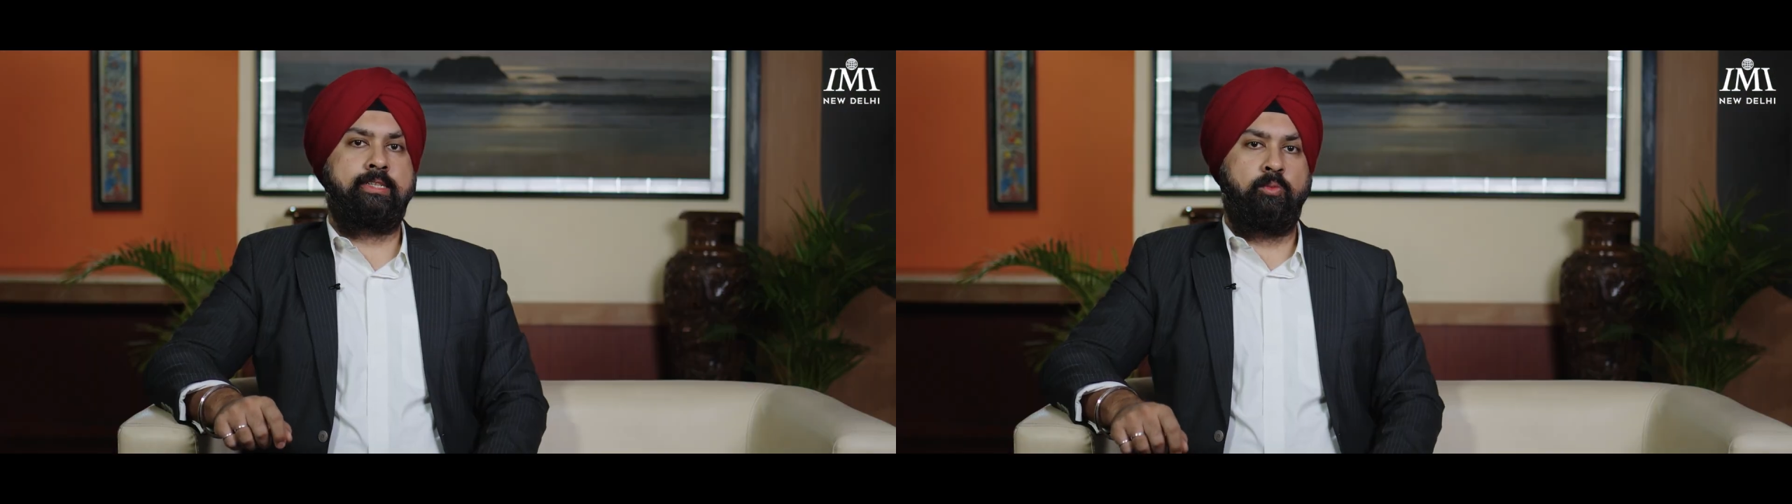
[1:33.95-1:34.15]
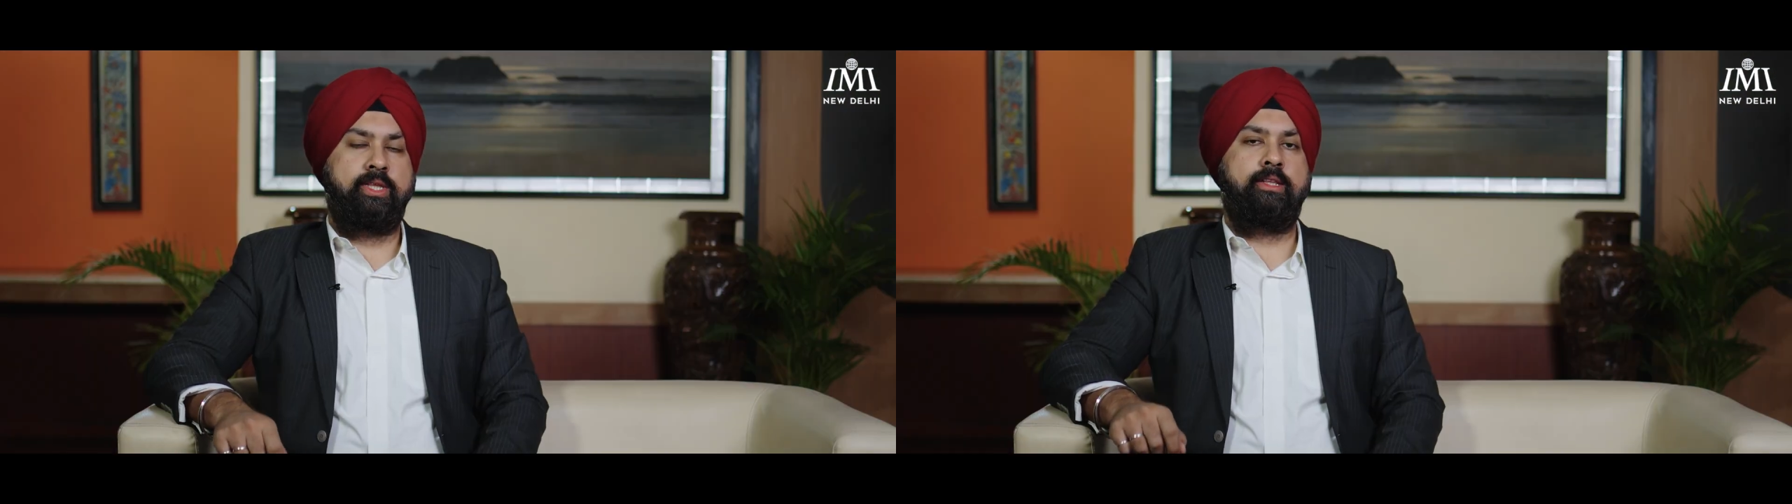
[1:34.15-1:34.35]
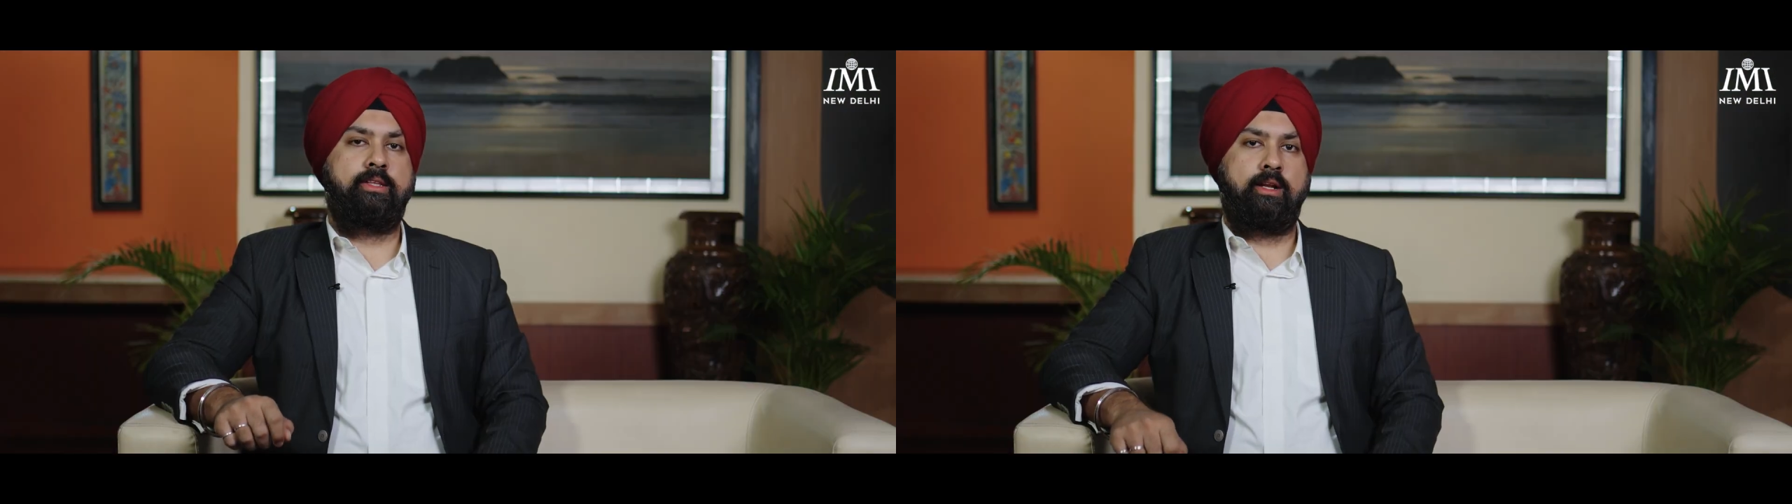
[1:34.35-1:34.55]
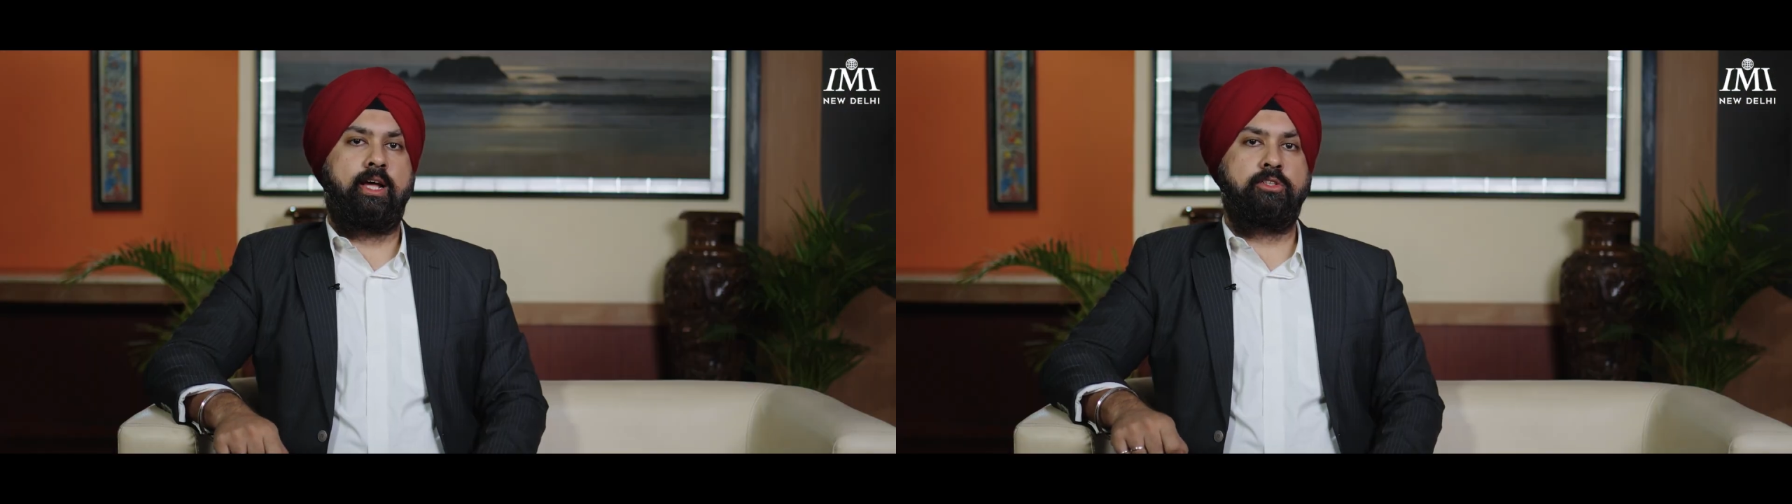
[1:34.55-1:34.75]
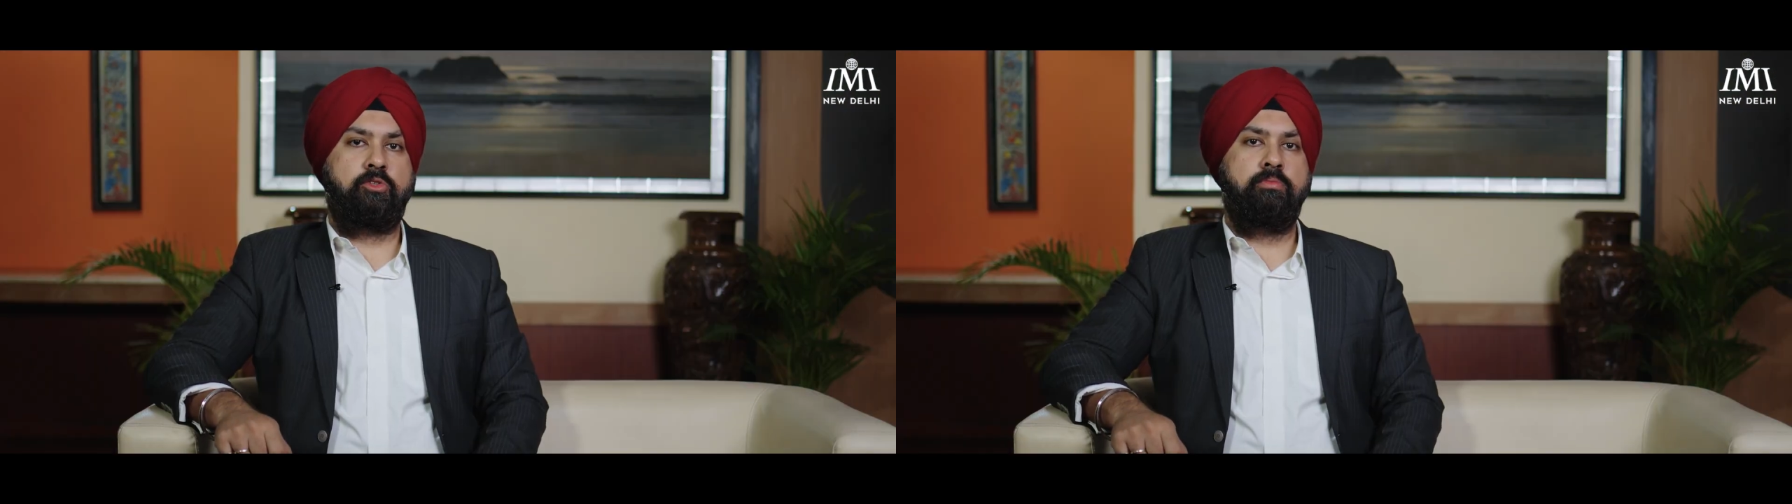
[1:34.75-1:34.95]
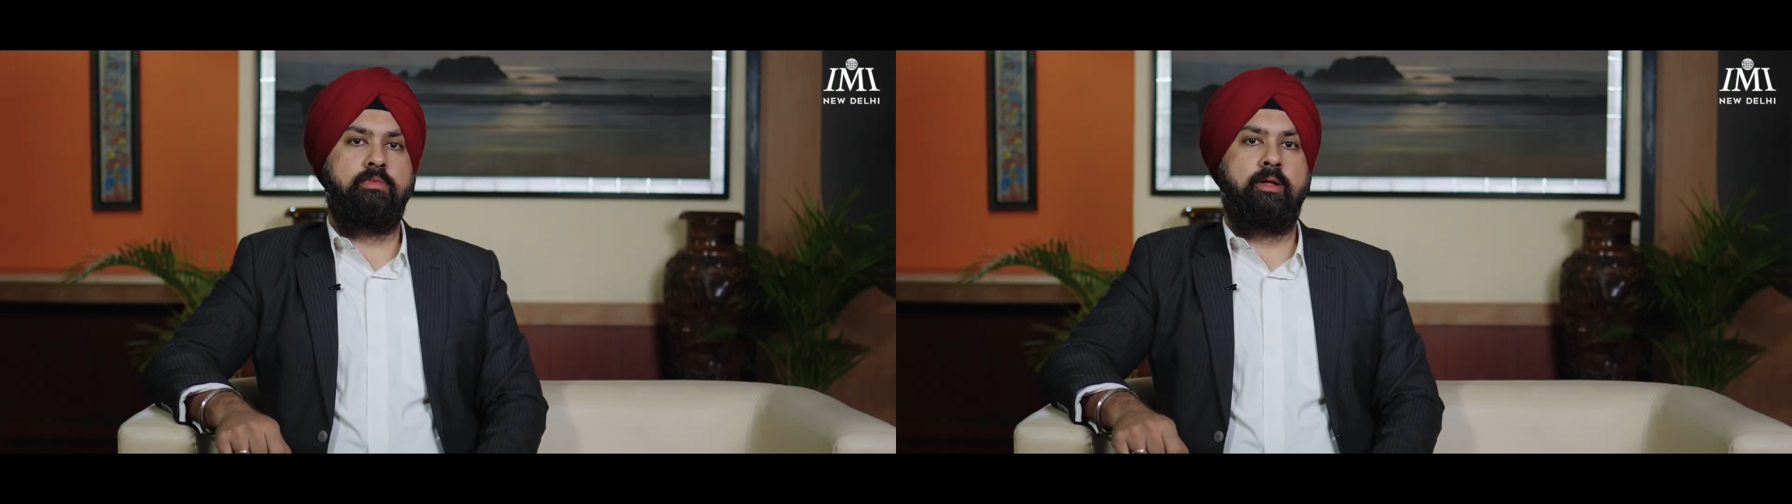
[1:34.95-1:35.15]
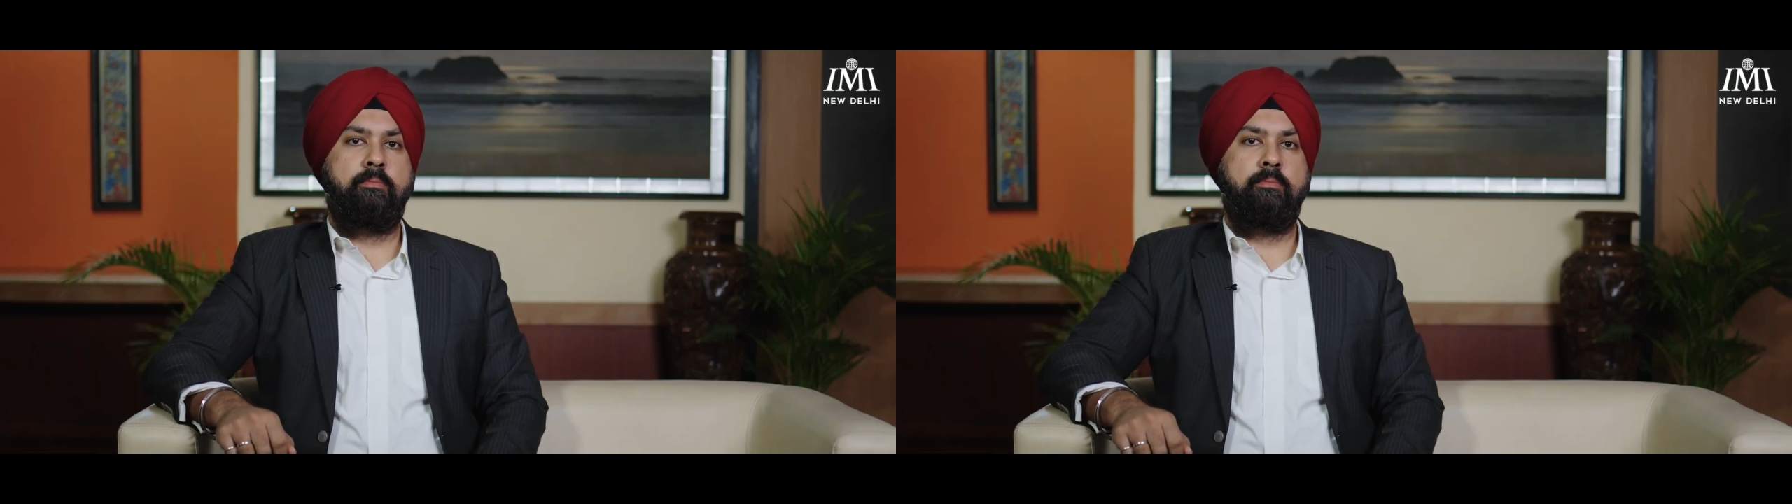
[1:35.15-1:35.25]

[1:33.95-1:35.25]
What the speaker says: within the classroom,